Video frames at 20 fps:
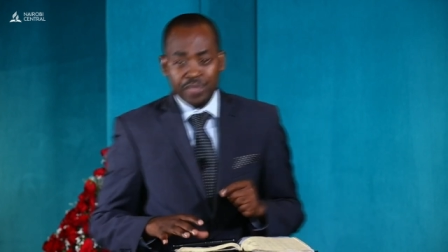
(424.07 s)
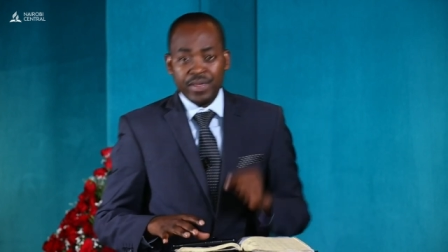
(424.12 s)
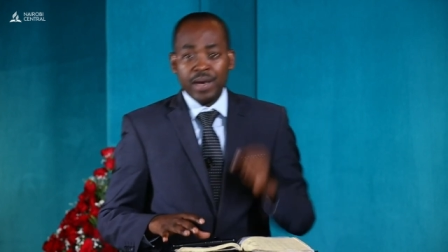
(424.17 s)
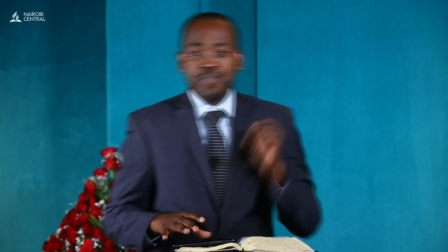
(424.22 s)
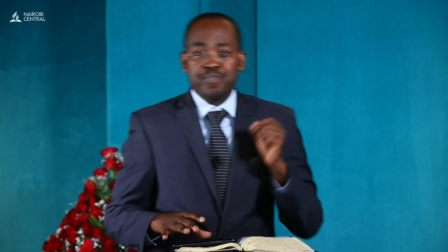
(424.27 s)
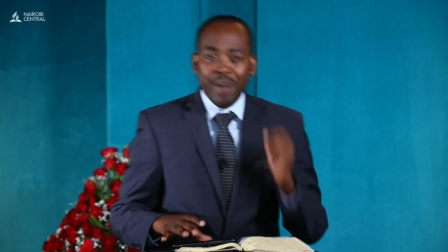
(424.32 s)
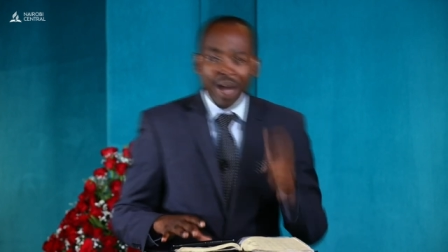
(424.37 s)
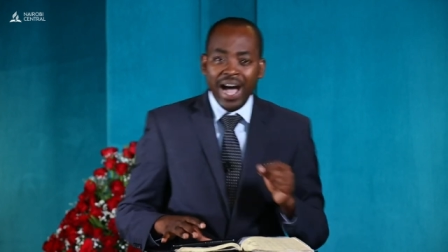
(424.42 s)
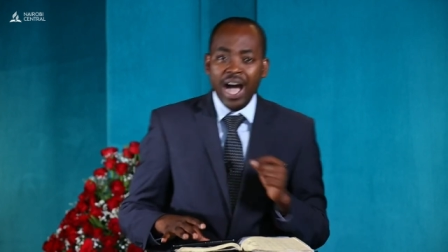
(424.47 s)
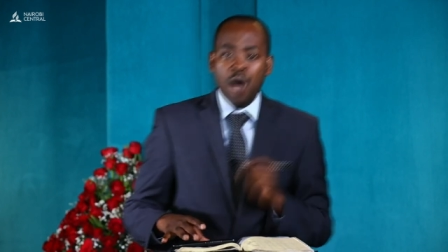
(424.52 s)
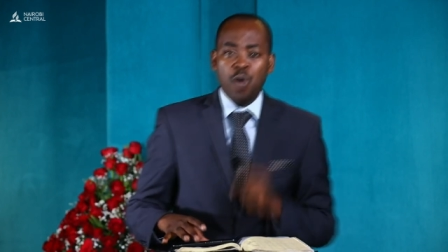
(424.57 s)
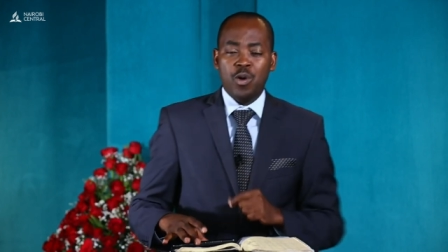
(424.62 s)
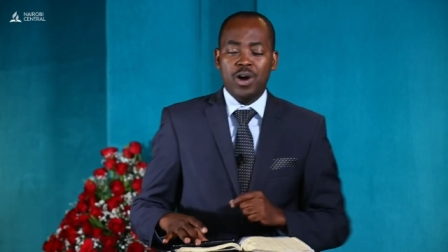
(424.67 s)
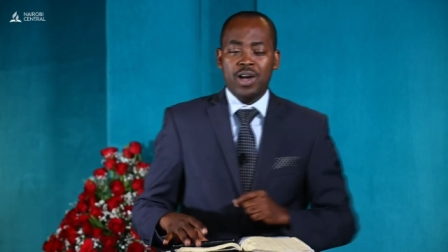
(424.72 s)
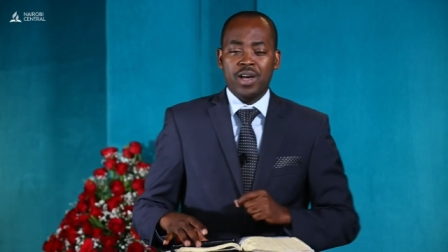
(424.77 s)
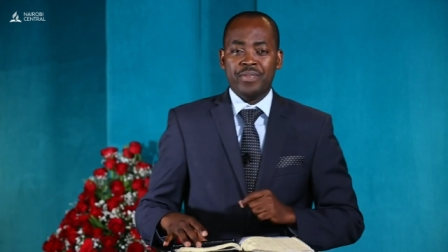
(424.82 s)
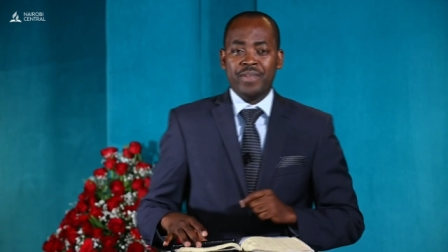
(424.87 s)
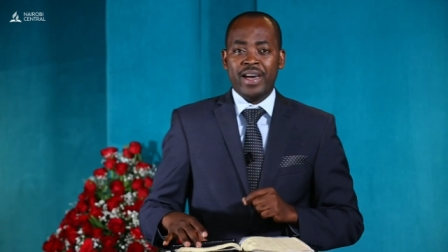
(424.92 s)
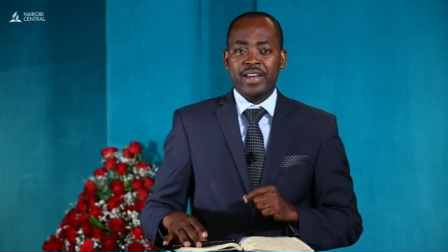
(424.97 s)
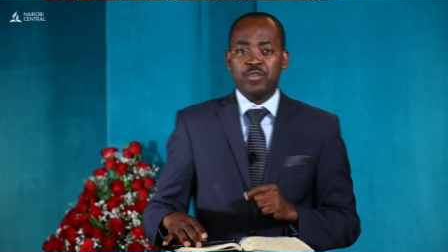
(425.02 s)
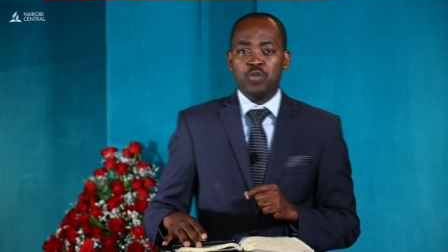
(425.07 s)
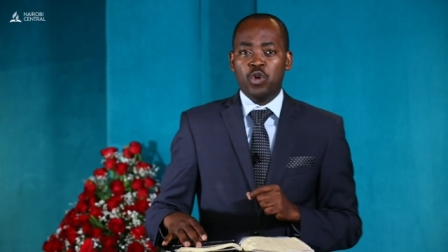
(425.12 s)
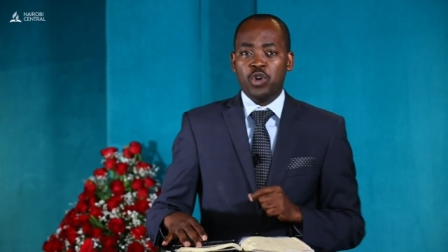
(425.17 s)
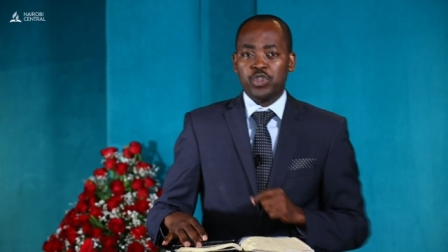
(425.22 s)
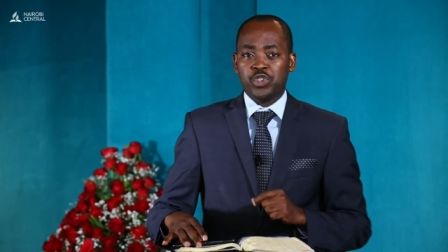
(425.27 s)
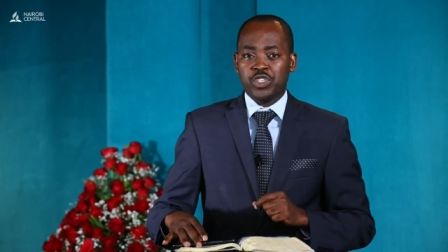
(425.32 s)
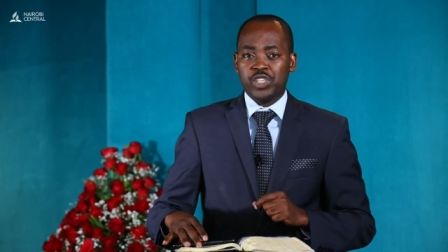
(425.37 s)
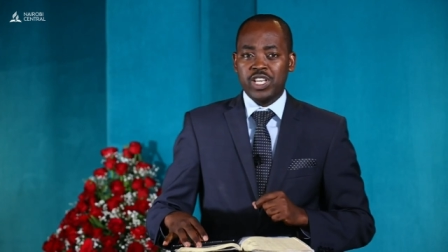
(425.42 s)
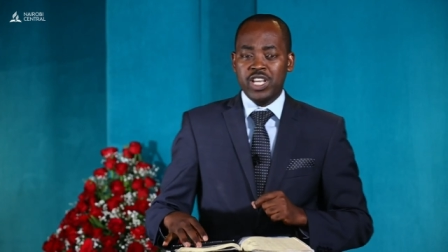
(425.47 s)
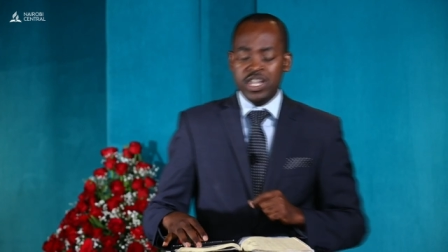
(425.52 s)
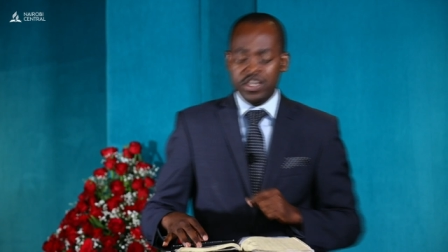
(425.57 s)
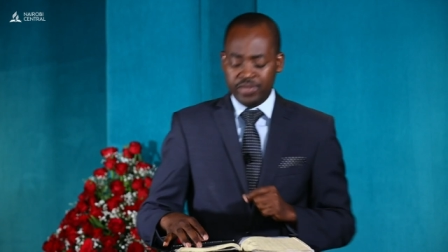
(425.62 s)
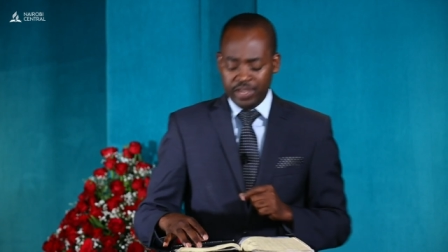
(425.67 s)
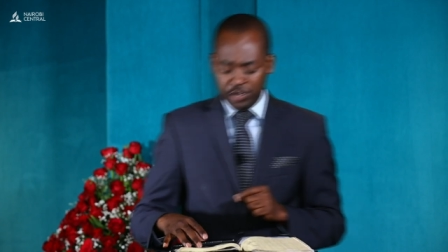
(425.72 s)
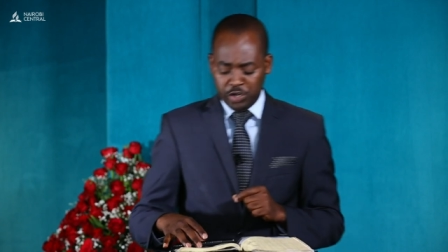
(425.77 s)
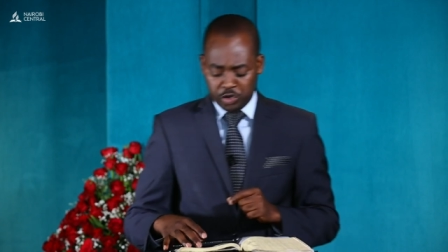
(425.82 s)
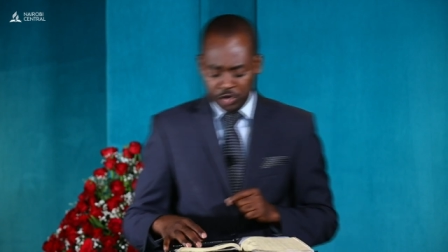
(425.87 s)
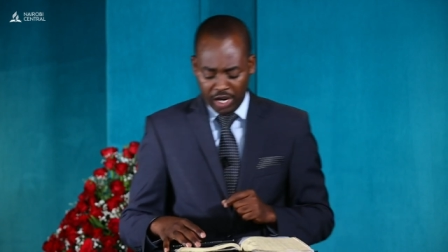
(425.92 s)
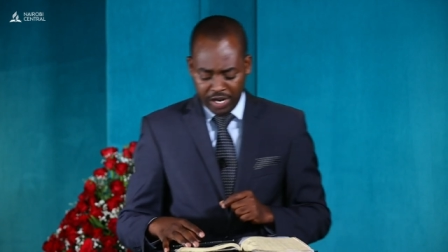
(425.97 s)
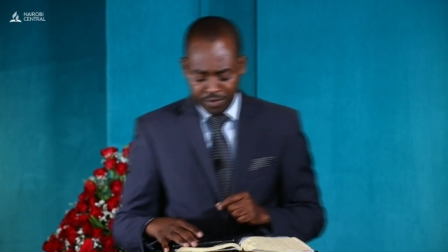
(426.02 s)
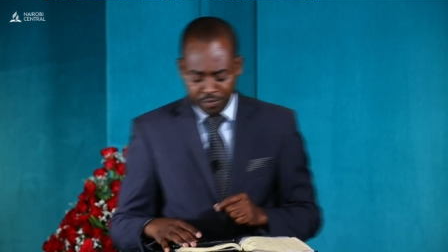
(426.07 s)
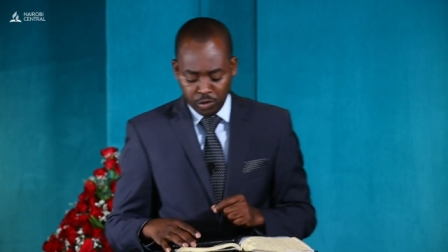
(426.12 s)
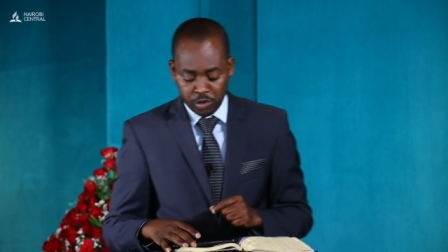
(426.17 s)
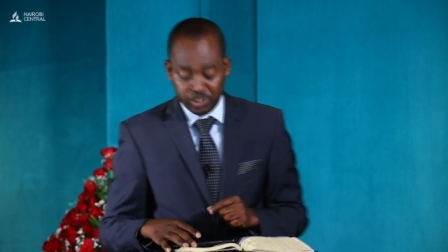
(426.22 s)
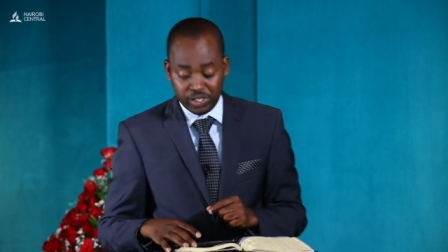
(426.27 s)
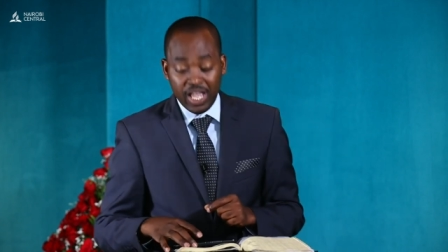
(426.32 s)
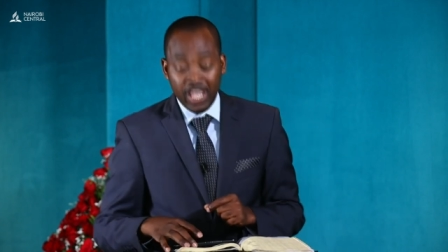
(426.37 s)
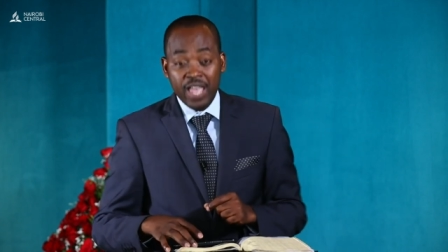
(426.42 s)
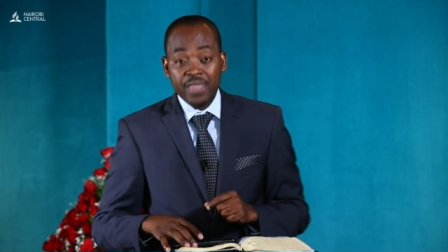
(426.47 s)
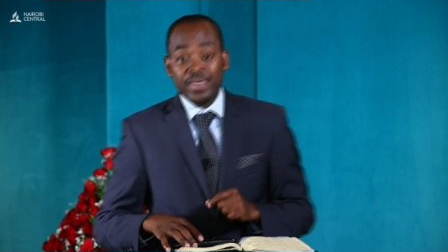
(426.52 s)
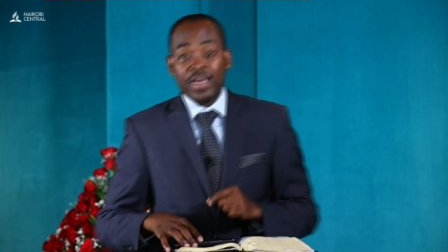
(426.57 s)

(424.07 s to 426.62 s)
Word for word: the power that was in the disciples,